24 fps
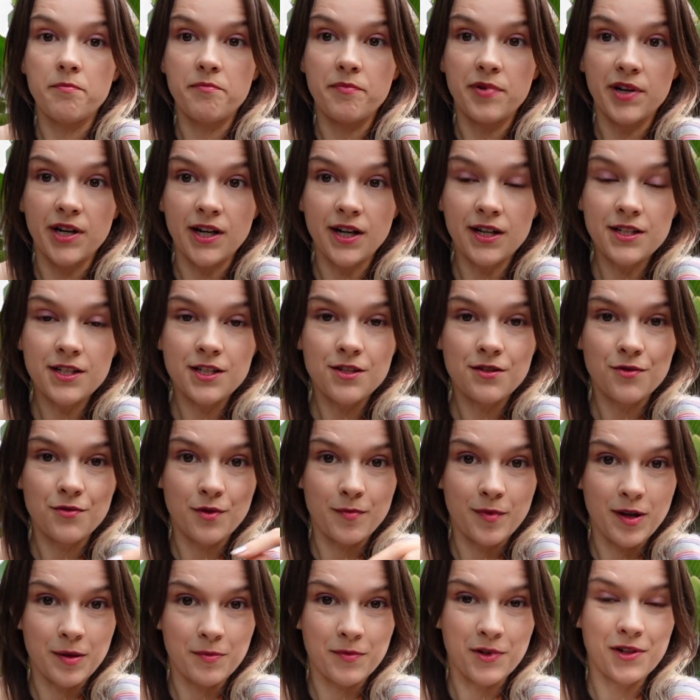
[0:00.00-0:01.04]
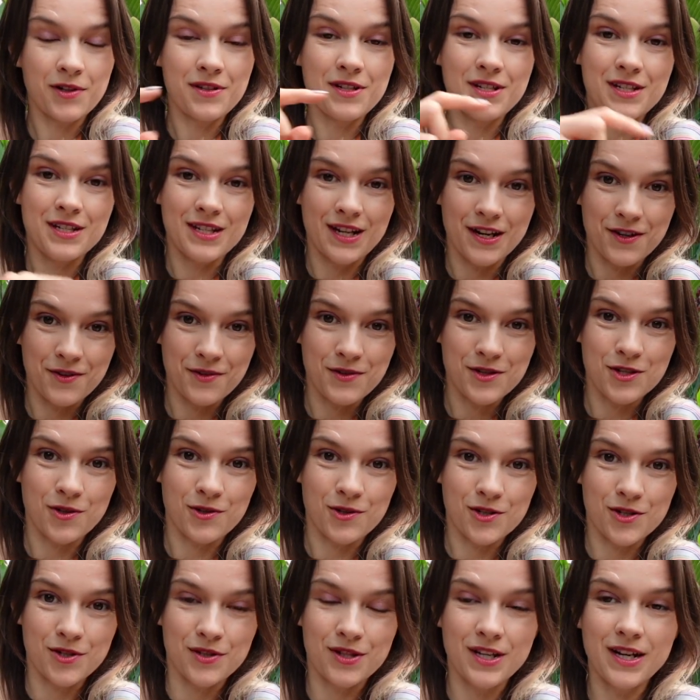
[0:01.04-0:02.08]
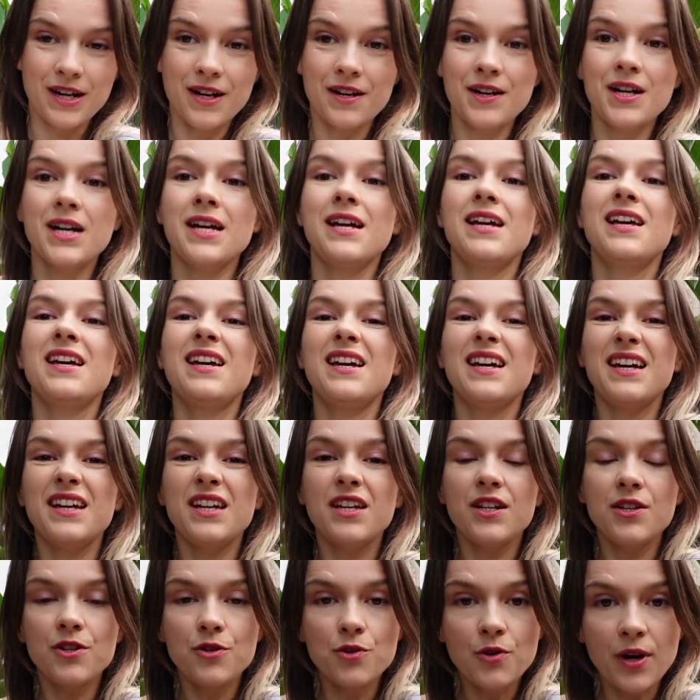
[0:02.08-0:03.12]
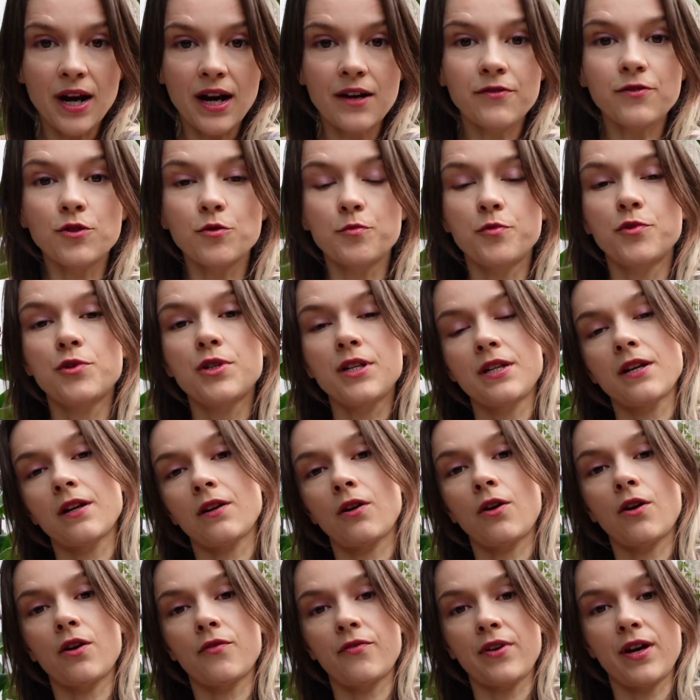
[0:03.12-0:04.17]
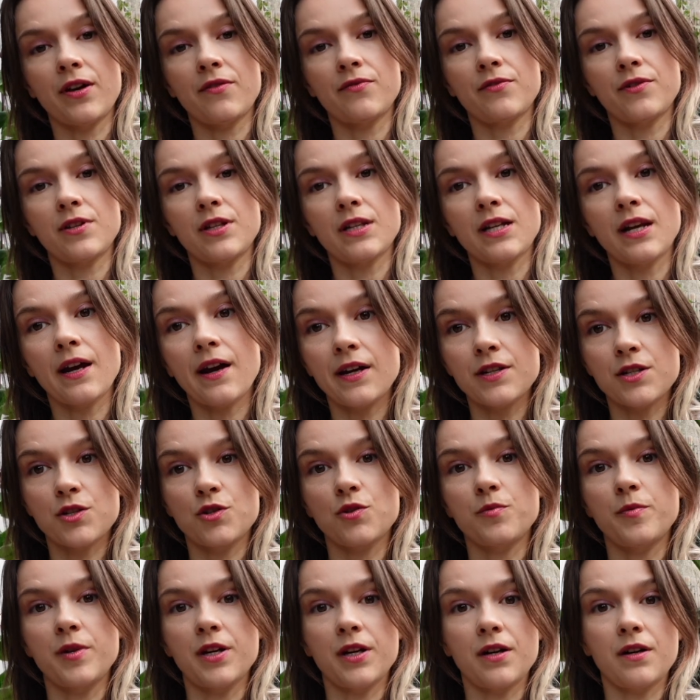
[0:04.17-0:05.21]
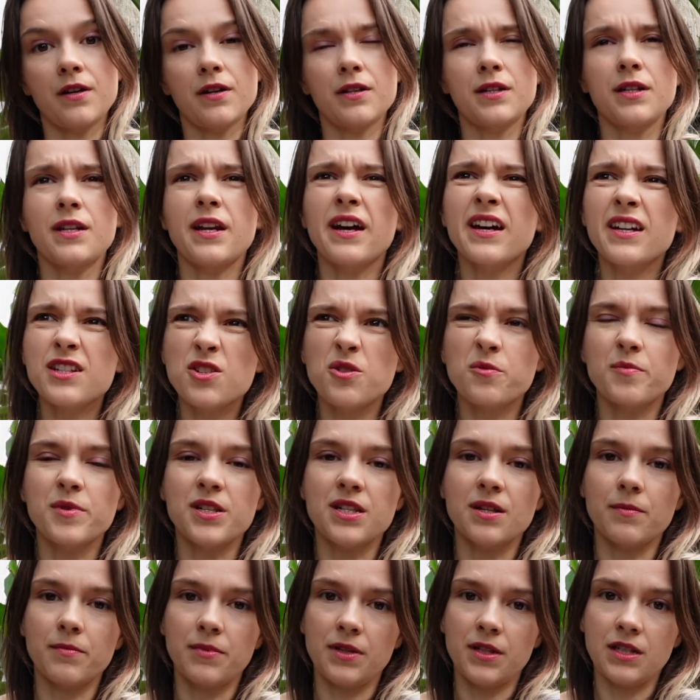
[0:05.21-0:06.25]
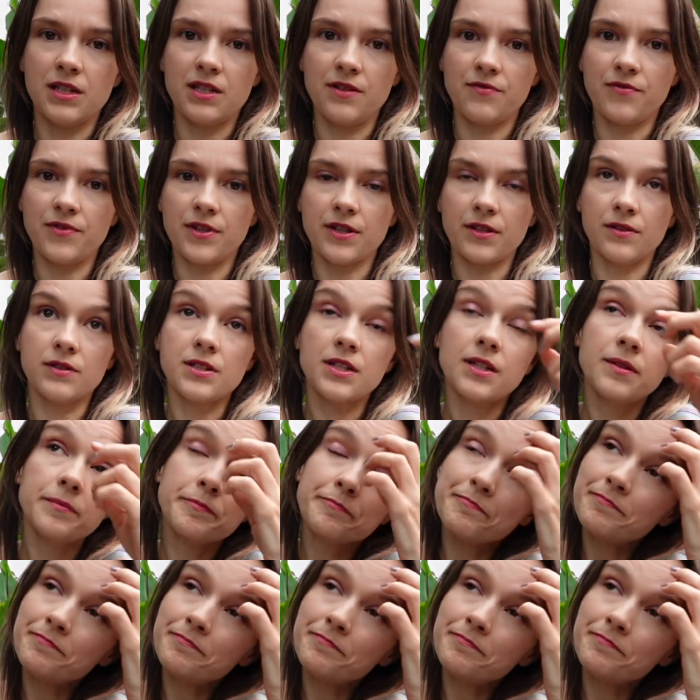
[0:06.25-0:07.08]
But remember, Saturn is also there. You have to put in a lot of effort. It has to be hard. It has to be something difficult.